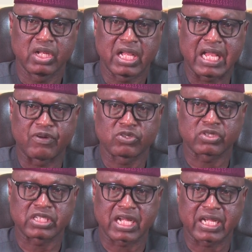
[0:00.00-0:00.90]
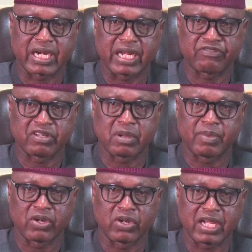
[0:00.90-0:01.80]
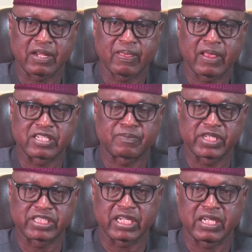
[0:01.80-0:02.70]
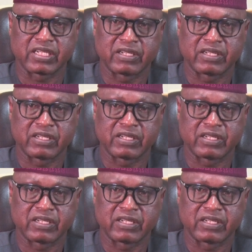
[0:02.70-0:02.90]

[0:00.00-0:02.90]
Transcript: I want to thank Areafe Babalola especially